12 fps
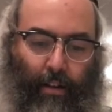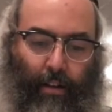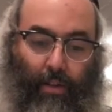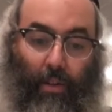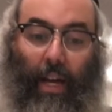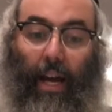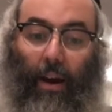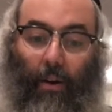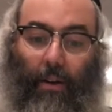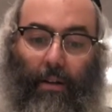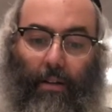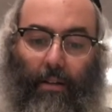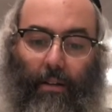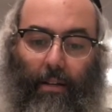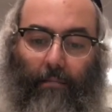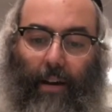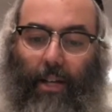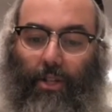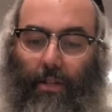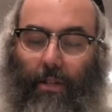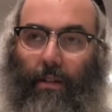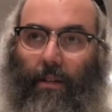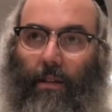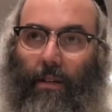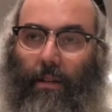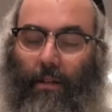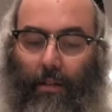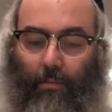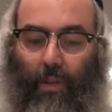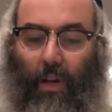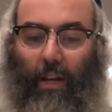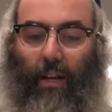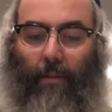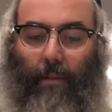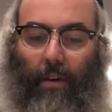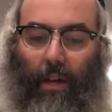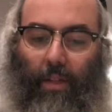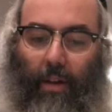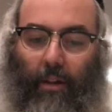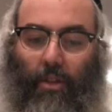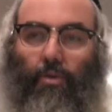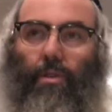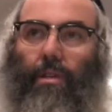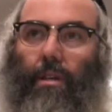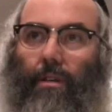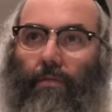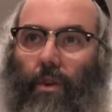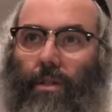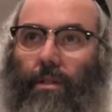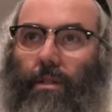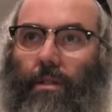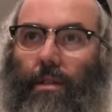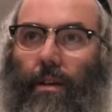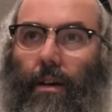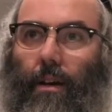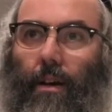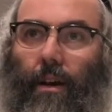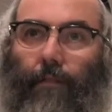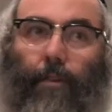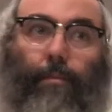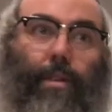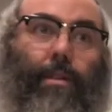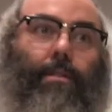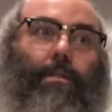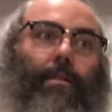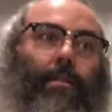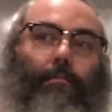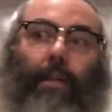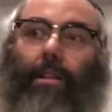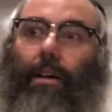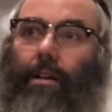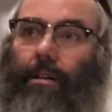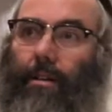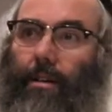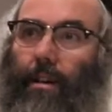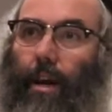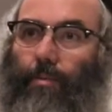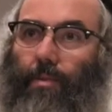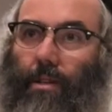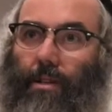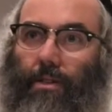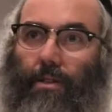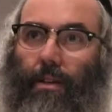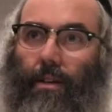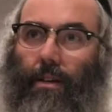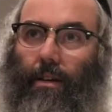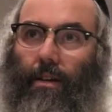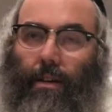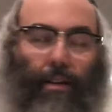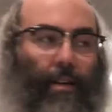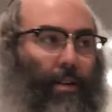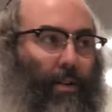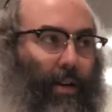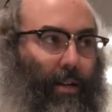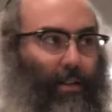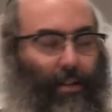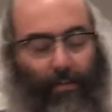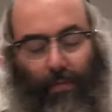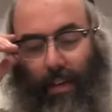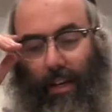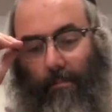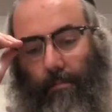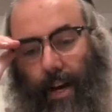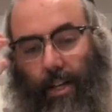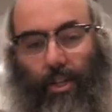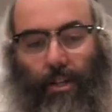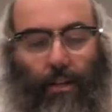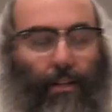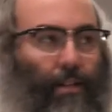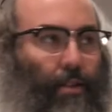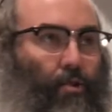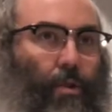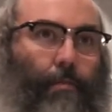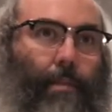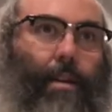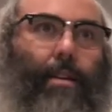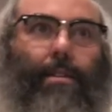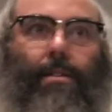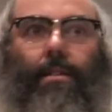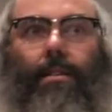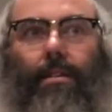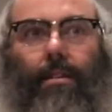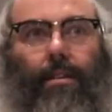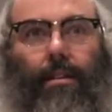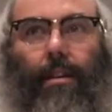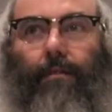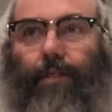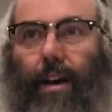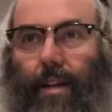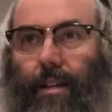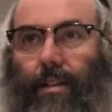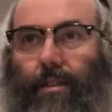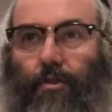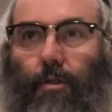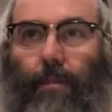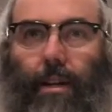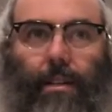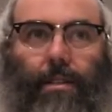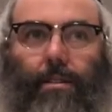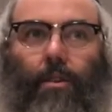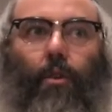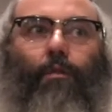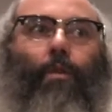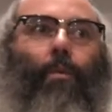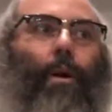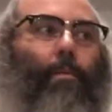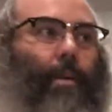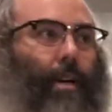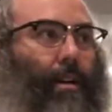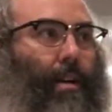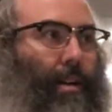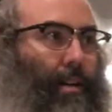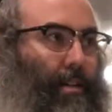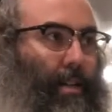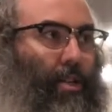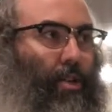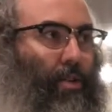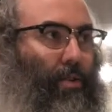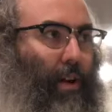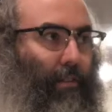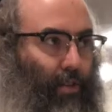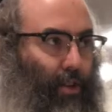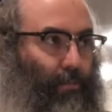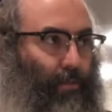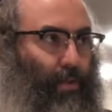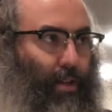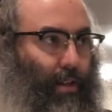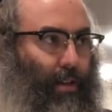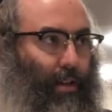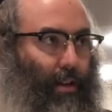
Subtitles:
So now, imagine, we're talking about, I think, 1 trillion voices from this malach upstairs, right? Imagine the tremendous effect, the tremendous overwhelming nature of such music,